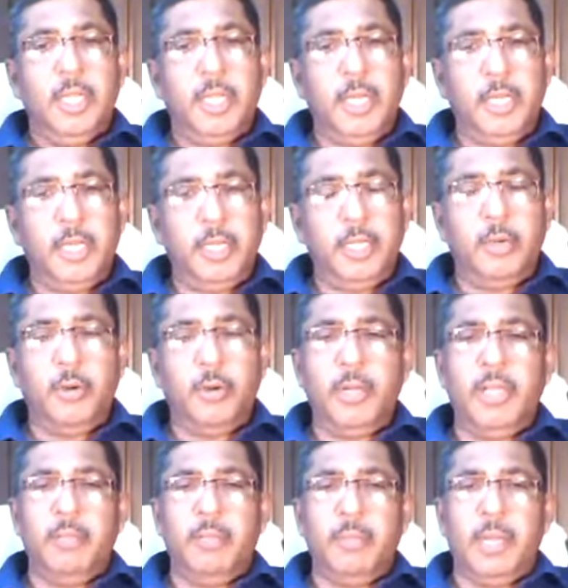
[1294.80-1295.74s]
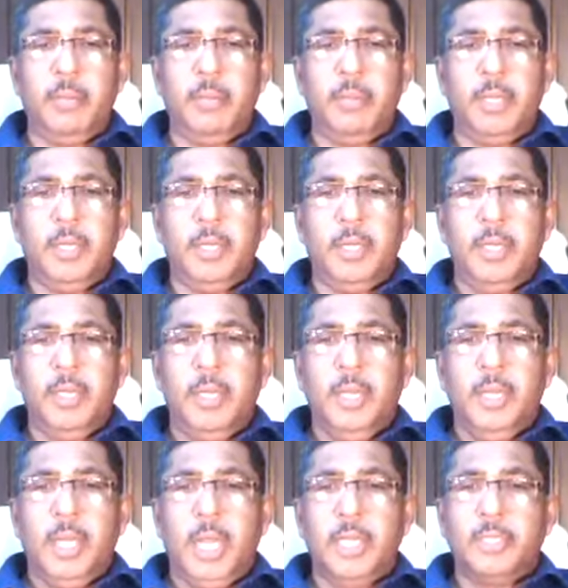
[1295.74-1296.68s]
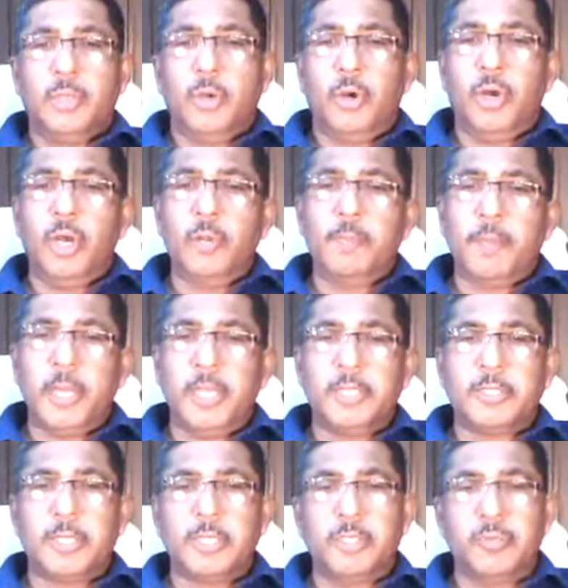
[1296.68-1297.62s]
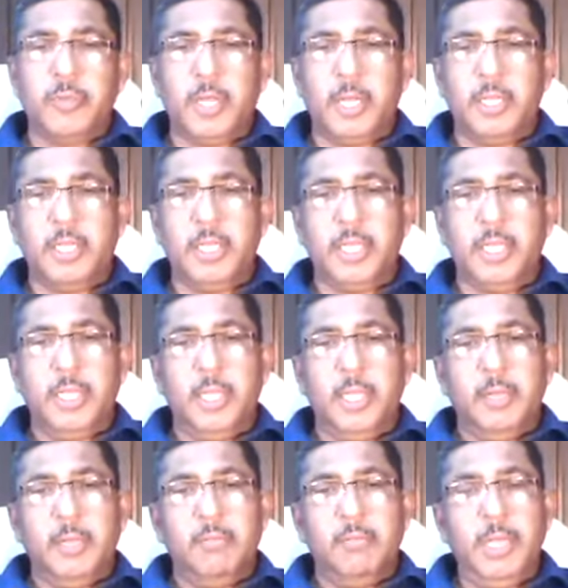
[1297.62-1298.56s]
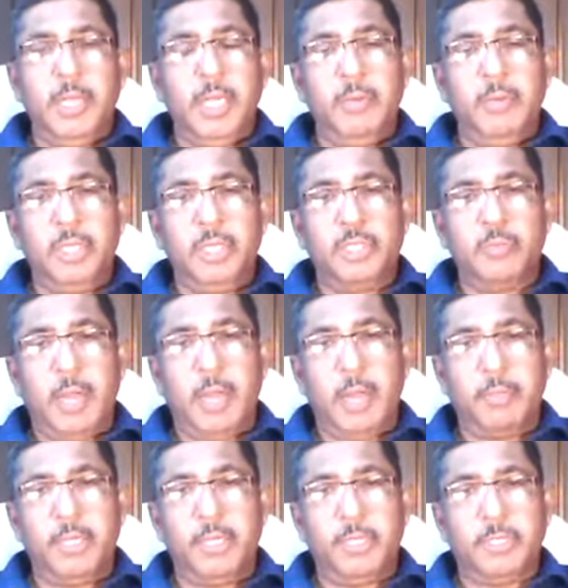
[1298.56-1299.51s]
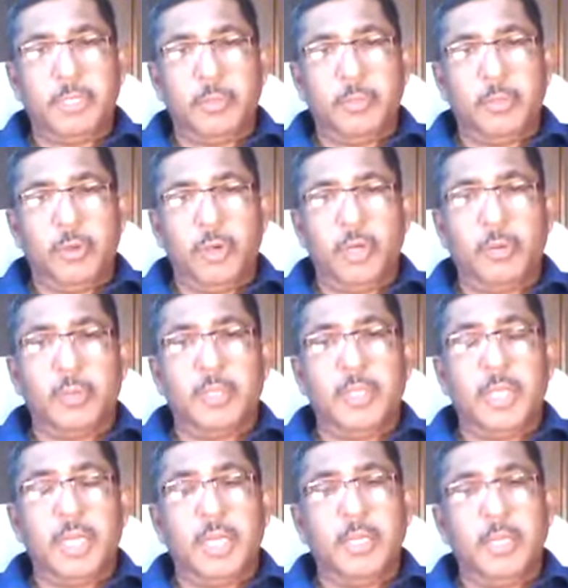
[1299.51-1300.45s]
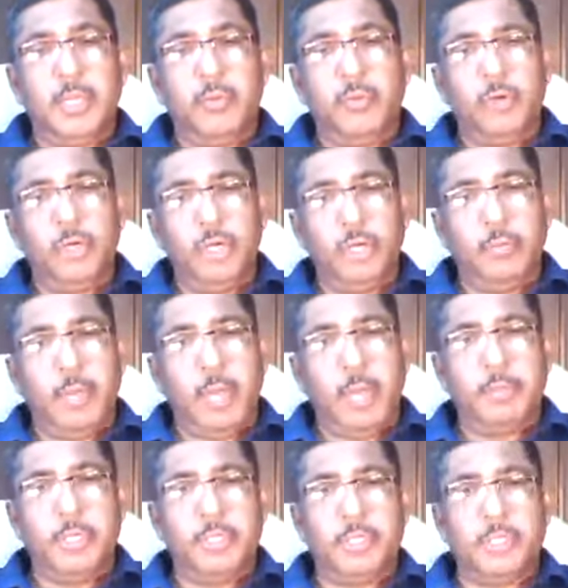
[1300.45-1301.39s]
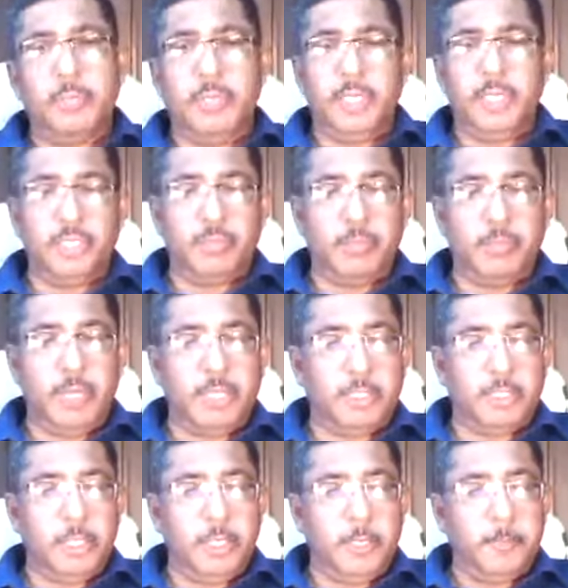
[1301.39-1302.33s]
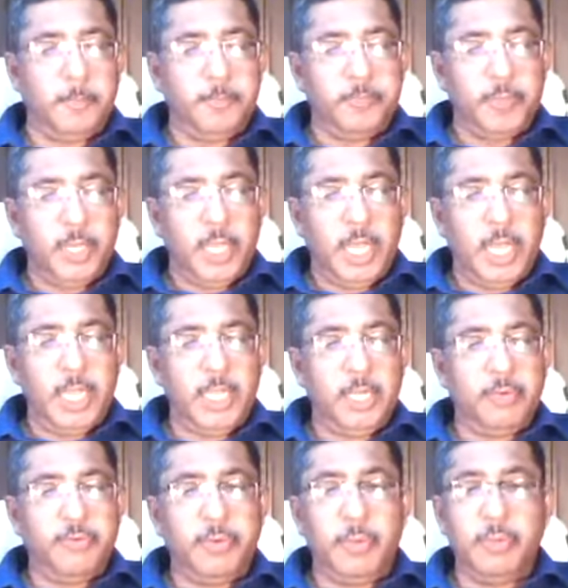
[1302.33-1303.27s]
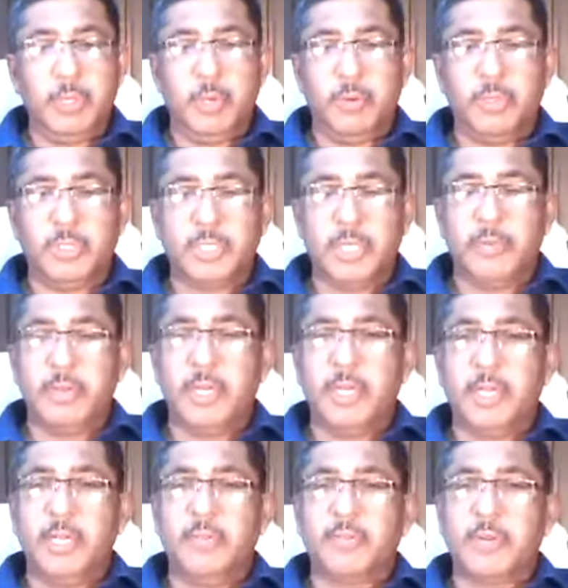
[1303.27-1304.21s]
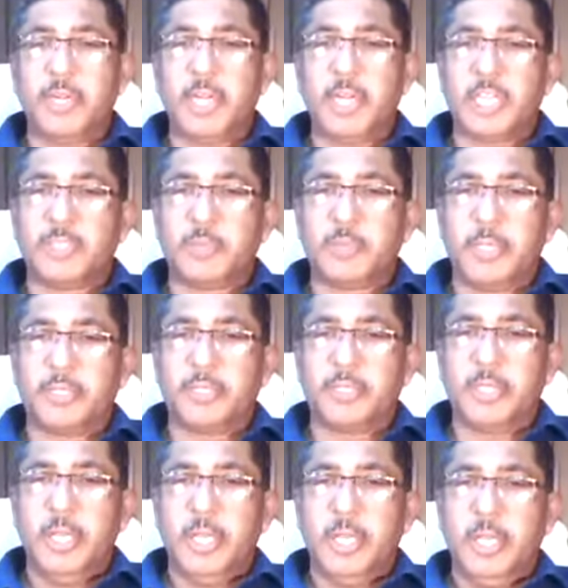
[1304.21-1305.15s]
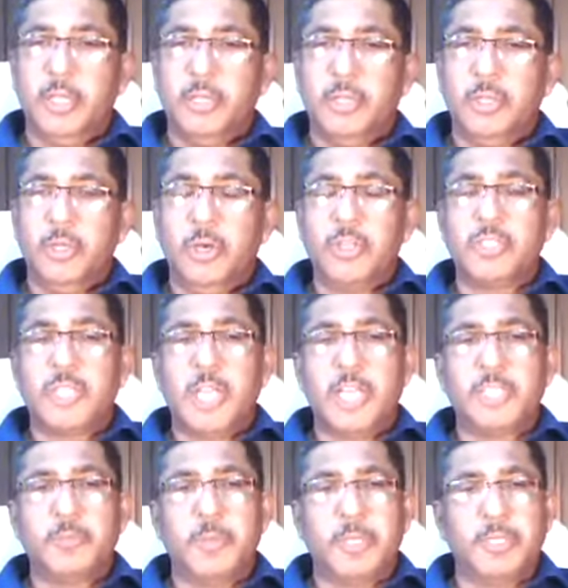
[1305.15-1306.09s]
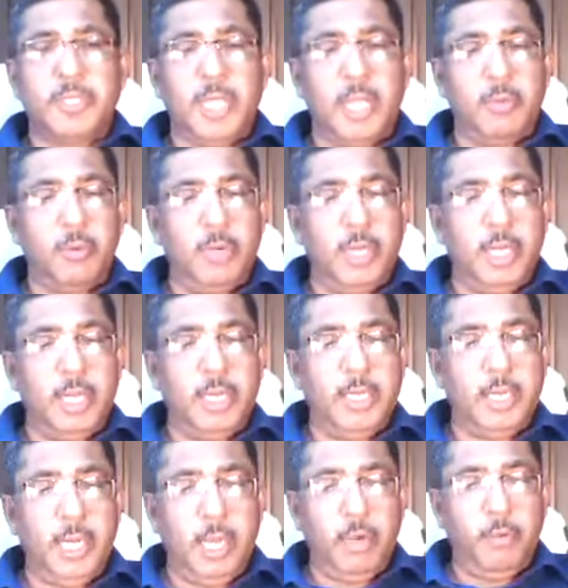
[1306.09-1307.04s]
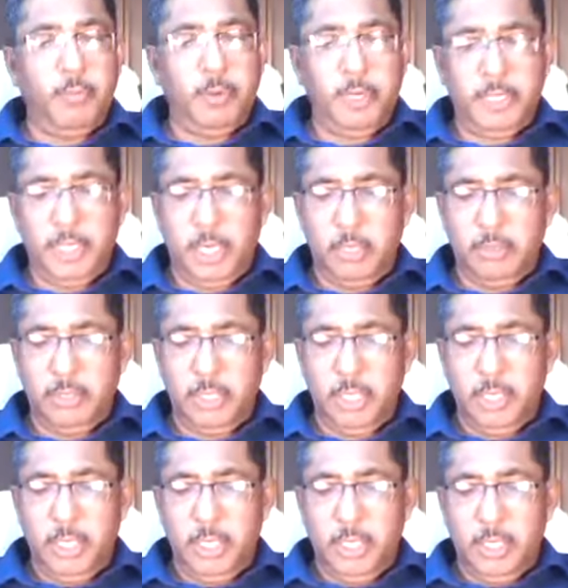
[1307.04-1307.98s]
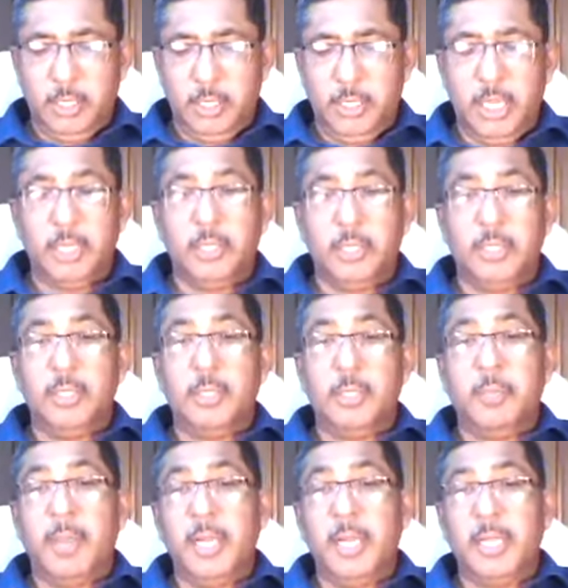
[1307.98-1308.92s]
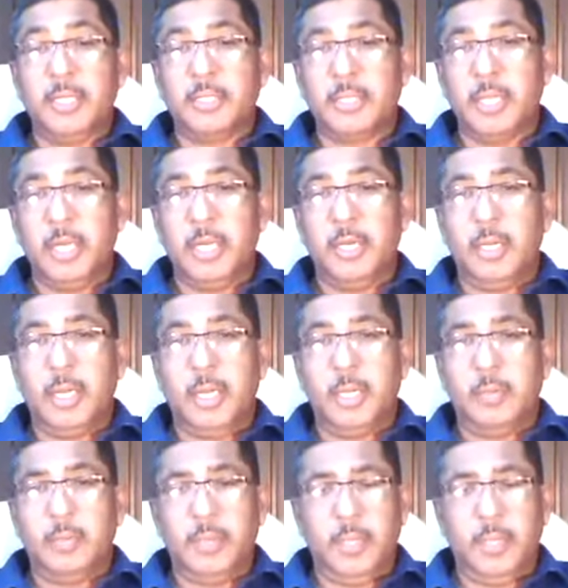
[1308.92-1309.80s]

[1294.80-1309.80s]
in the Holy Bible, at all places where the believer's baptism or the, the word baptism is mentioned, I have found out seven different aspects. Those aspects I would uh, now point out that my listening, uh,